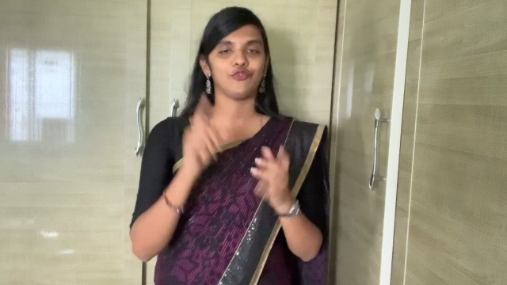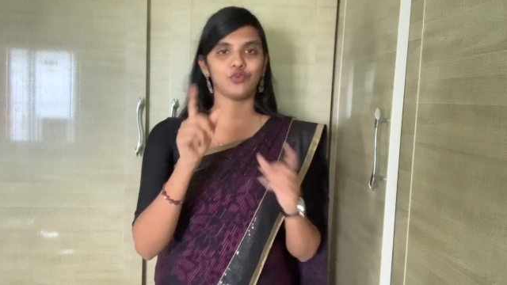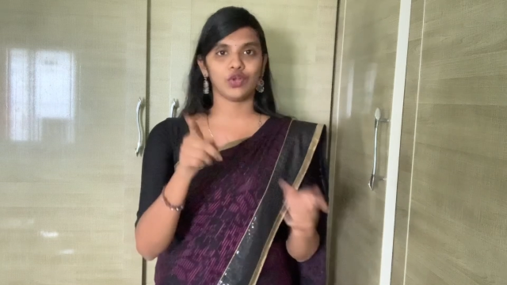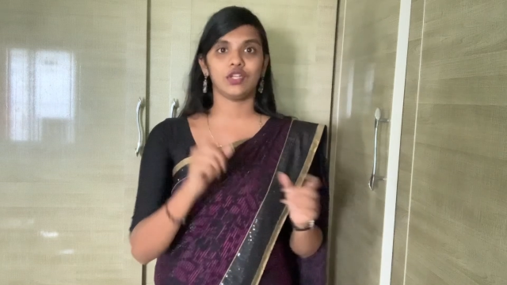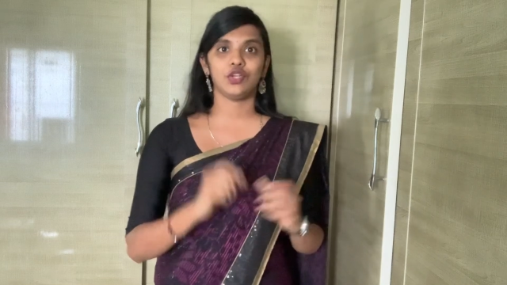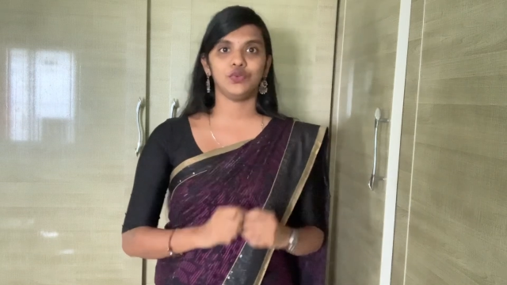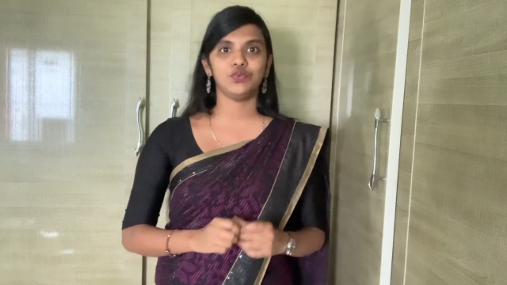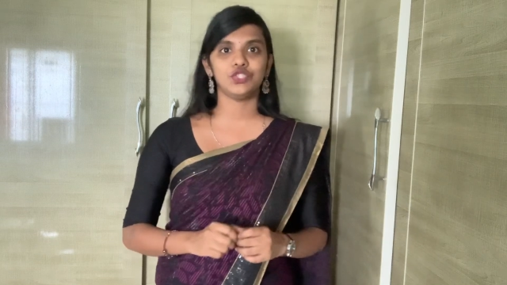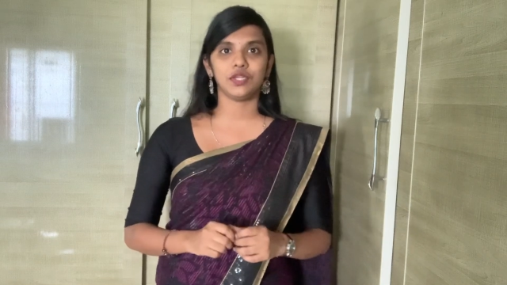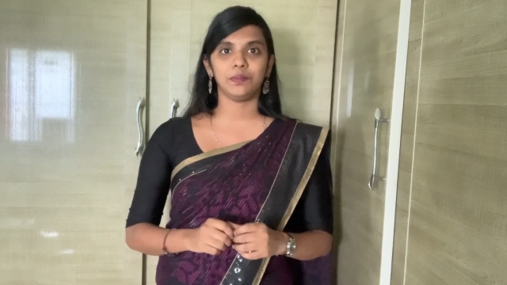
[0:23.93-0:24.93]
If you're in your
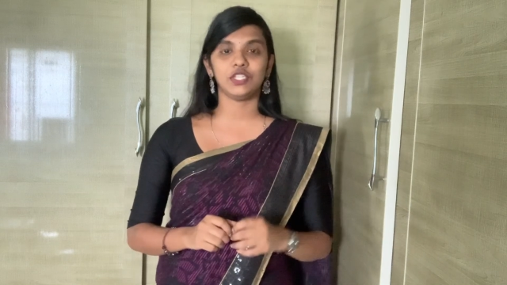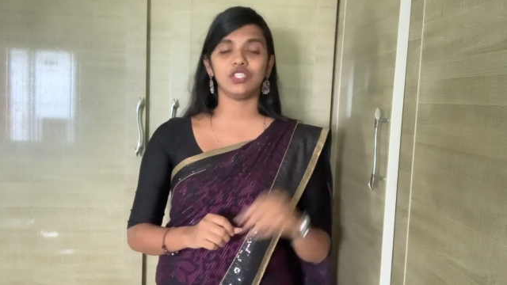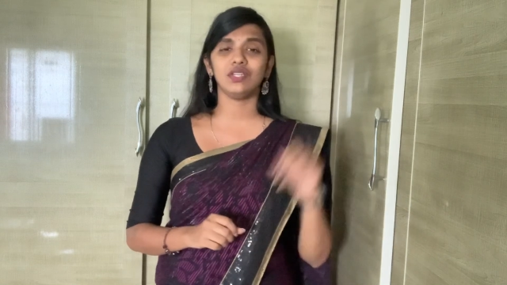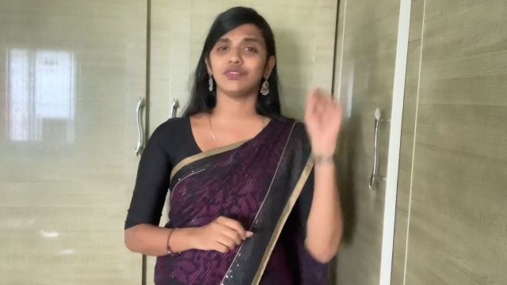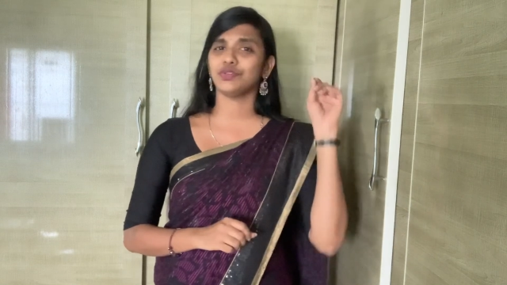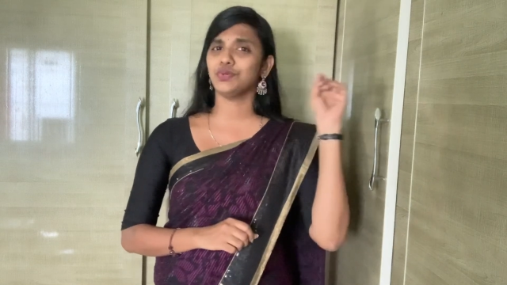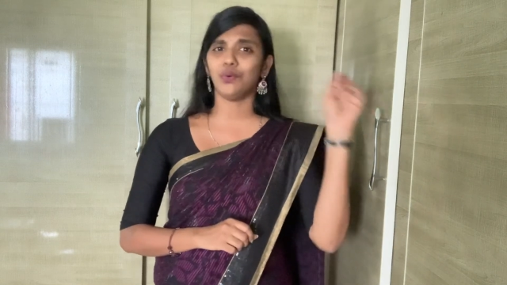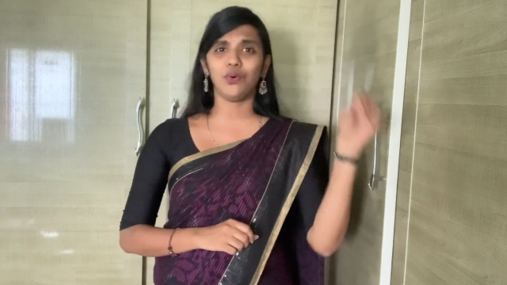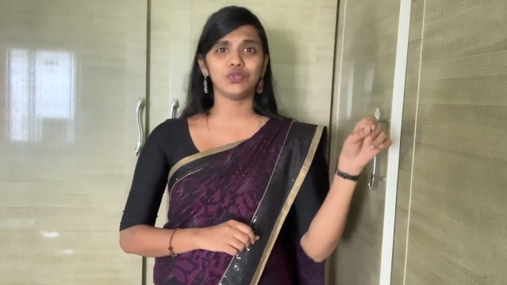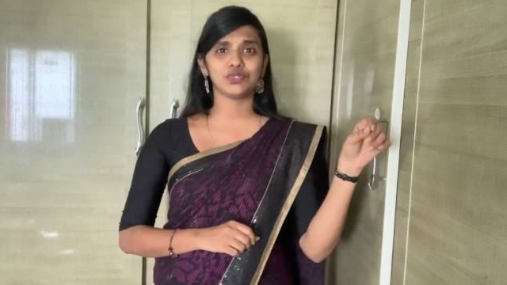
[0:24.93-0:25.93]
UG and PG,
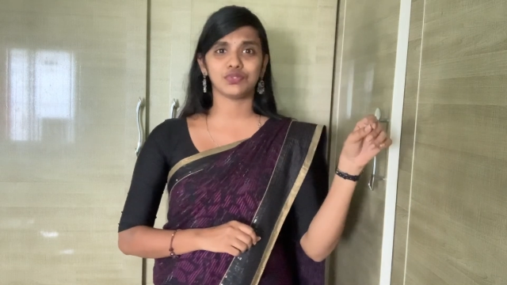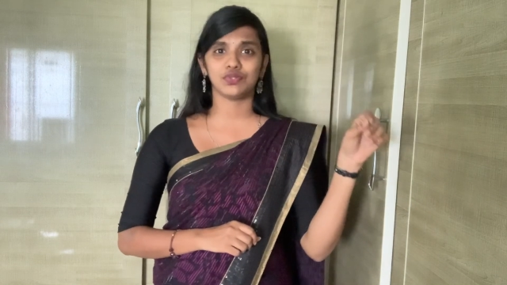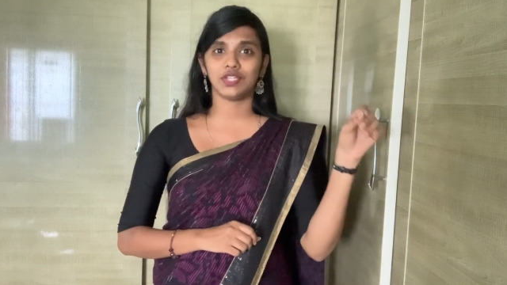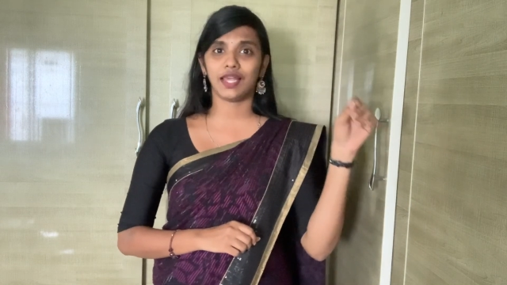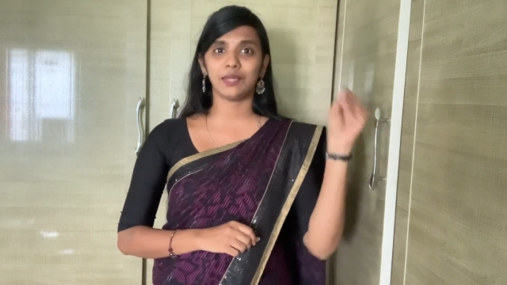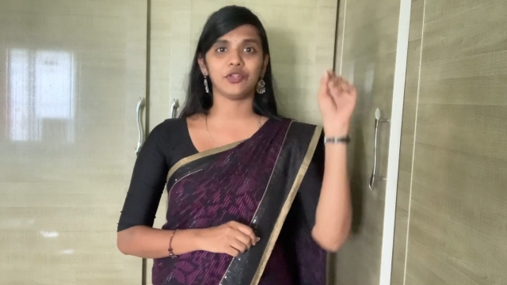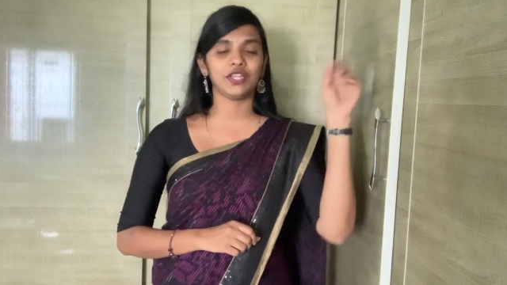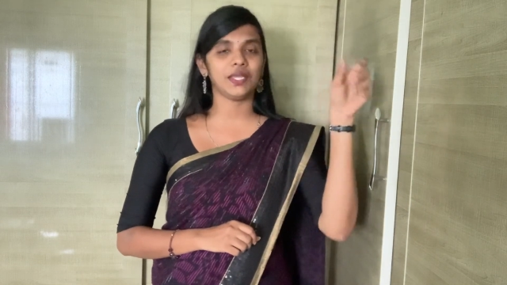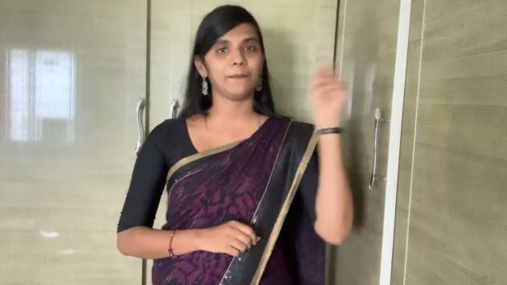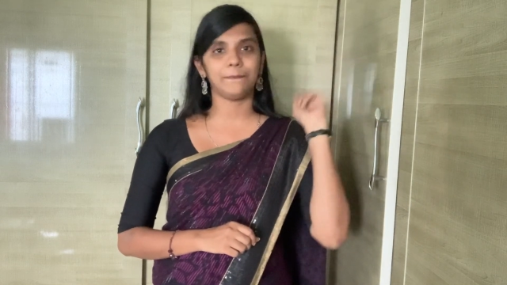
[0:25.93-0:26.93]
go to the
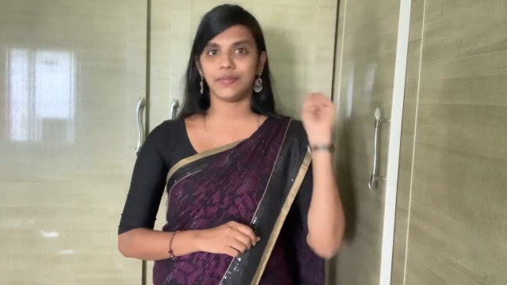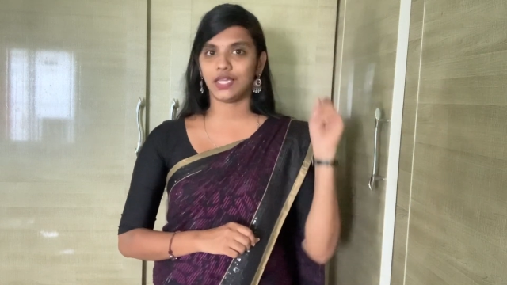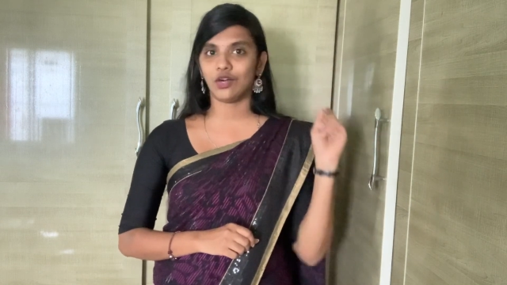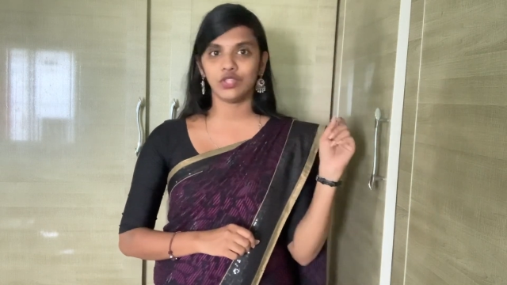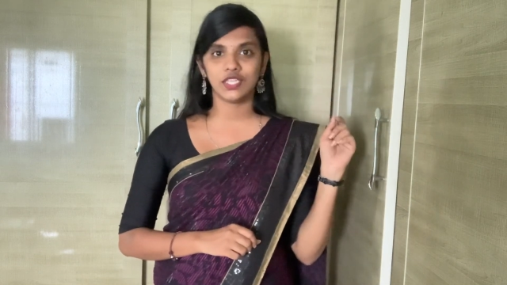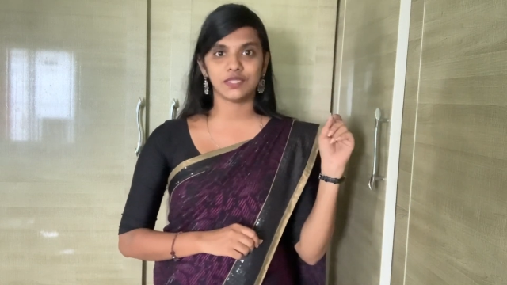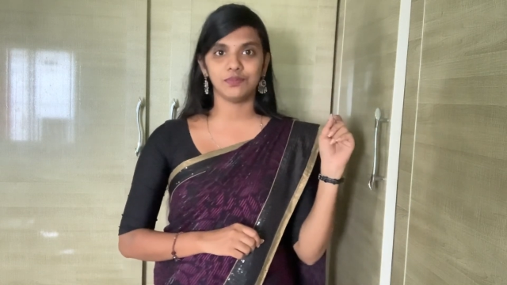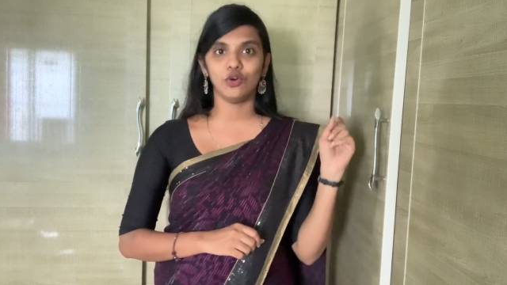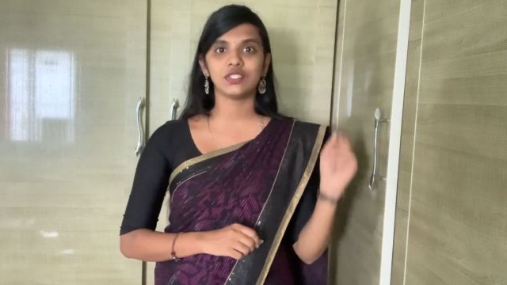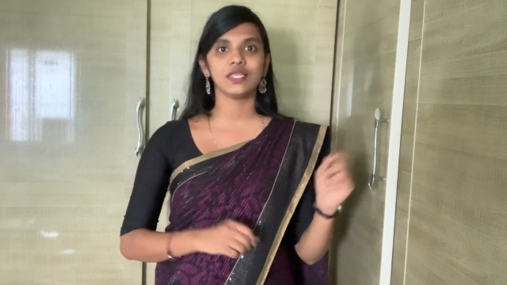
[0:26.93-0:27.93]
library, pick out these
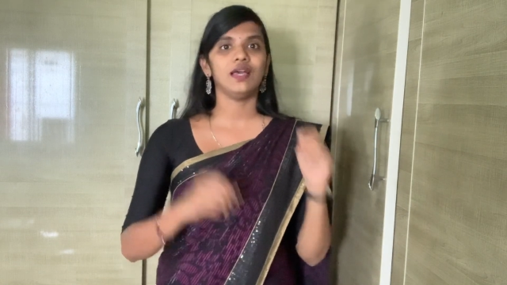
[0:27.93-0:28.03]
books.